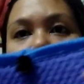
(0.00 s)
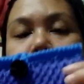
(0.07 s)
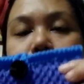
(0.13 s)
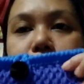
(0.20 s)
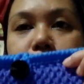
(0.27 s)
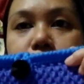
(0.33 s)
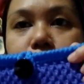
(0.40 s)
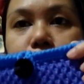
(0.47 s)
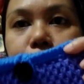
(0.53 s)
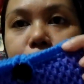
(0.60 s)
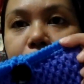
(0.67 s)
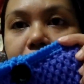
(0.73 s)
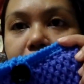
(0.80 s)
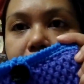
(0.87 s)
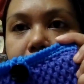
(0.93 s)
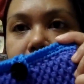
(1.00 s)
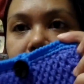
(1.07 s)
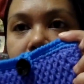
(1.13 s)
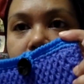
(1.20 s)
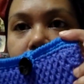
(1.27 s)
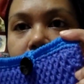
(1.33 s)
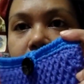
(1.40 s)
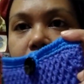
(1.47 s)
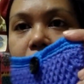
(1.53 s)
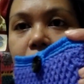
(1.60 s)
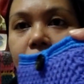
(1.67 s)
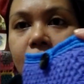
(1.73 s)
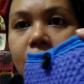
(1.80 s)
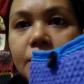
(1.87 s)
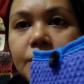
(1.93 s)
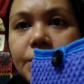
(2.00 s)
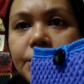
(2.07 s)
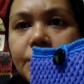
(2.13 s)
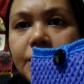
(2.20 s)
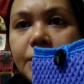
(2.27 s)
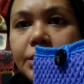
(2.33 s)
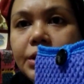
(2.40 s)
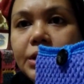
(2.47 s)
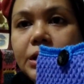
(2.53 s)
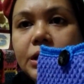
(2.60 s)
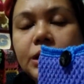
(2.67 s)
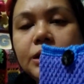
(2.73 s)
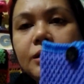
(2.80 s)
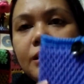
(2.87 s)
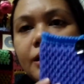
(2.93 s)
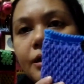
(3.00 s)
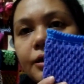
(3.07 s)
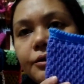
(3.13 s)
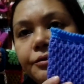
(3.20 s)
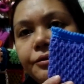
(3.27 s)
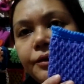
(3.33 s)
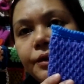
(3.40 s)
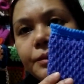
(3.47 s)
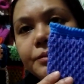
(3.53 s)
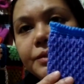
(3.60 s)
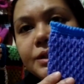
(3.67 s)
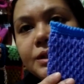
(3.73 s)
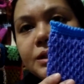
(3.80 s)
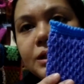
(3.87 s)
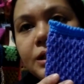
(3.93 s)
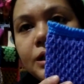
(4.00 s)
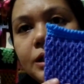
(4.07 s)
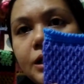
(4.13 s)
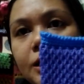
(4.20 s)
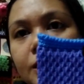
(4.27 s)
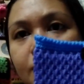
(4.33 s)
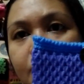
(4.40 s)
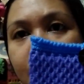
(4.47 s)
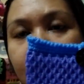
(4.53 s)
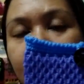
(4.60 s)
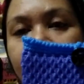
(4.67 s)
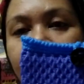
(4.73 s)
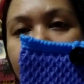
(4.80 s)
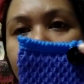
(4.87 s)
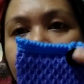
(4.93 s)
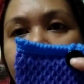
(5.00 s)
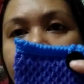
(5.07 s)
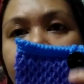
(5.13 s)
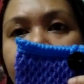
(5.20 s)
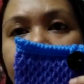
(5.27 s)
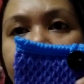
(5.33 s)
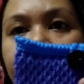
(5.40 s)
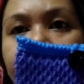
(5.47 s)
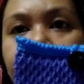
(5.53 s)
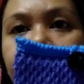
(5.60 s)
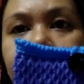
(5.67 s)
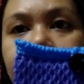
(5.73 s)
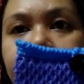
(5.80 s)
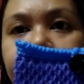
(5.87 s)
the blue trimming. You can't really tell from the screen, and